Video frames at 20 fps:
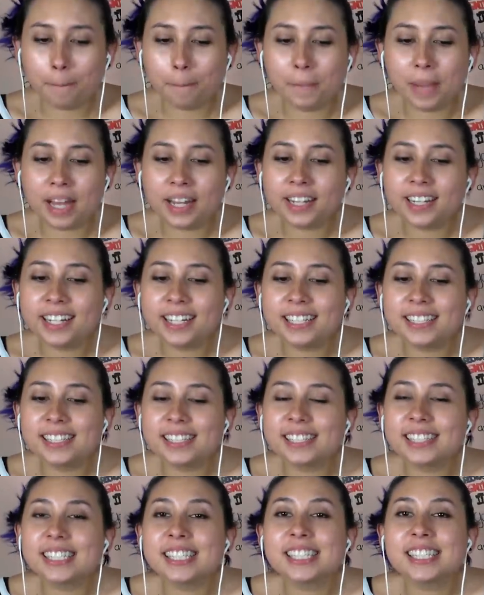Maddie
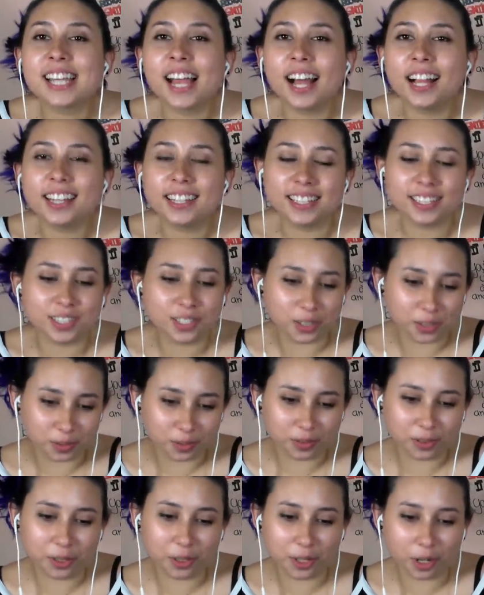needs the chalice
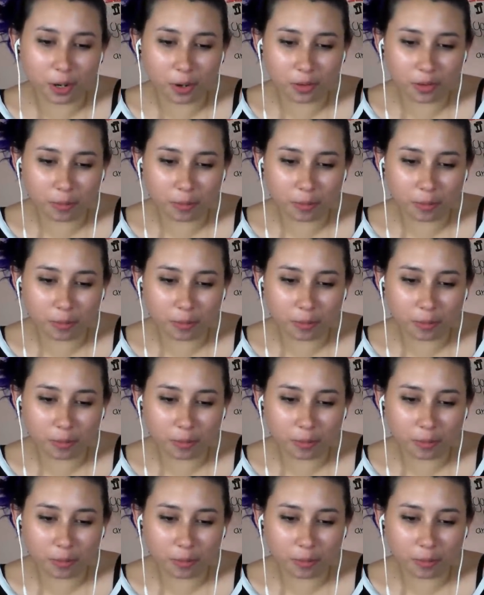suit, you know,